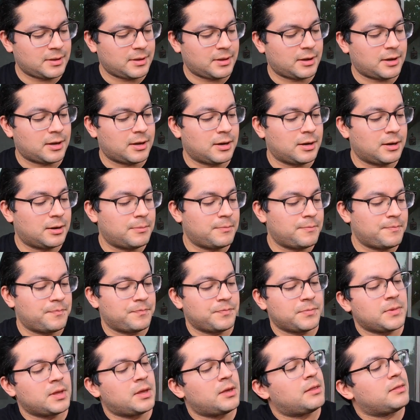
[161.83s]

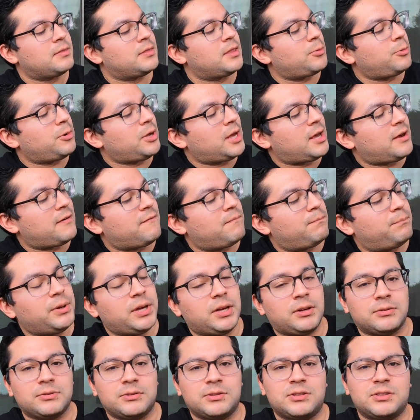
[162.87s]
Then we have
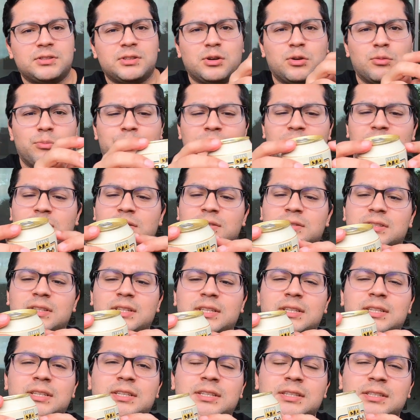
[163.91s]
Bell's. So Bell's
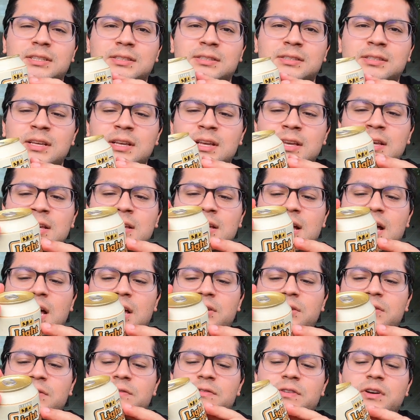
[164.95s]
is
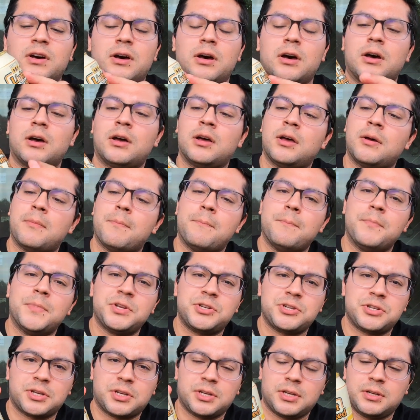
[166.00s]
out of
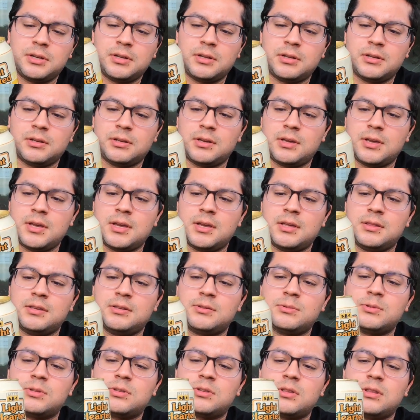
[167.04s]
Michigan, and
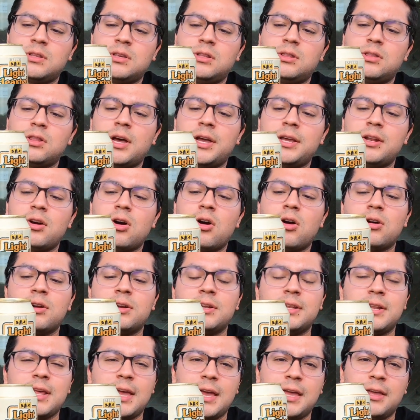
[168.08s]
this was the
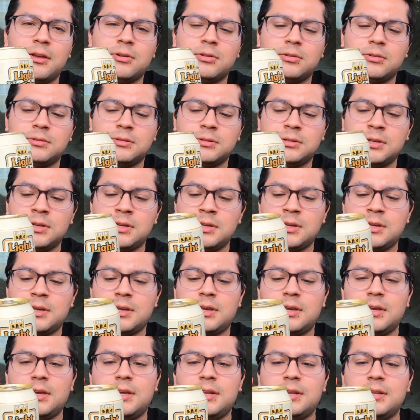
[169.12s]
Lighthearted Ale,
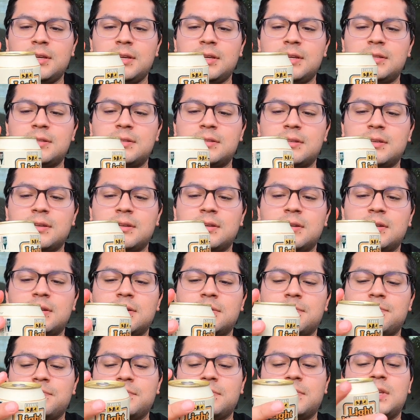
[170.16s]
and it's
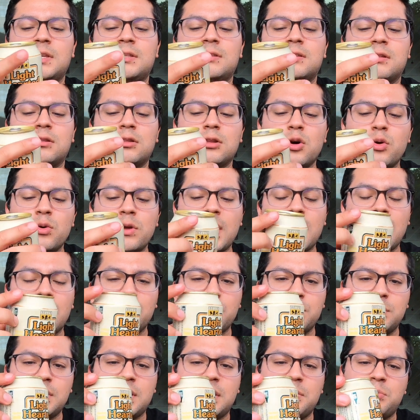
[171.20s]
a
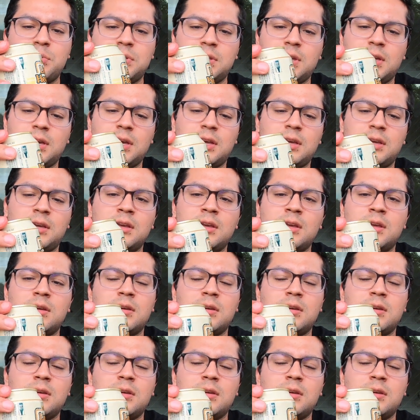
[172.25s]
low-calorie IPA